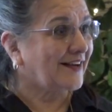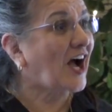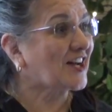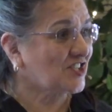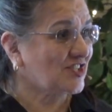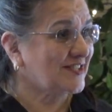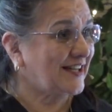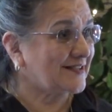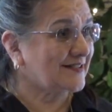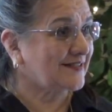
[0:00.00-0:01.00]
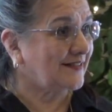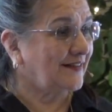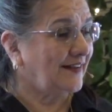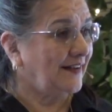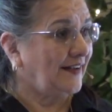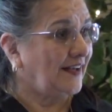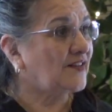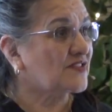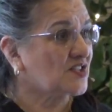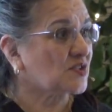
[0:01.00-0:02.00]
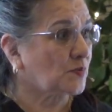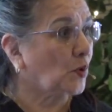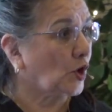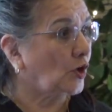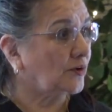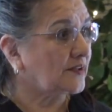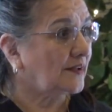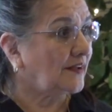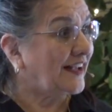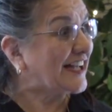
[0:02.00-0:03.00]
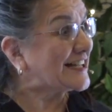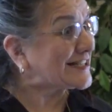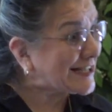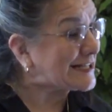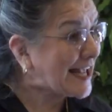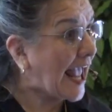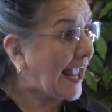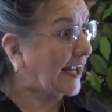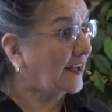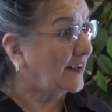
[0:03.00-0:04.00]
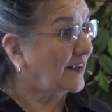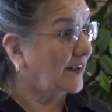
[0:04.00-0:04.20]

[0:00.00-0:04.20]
consciousness in this world today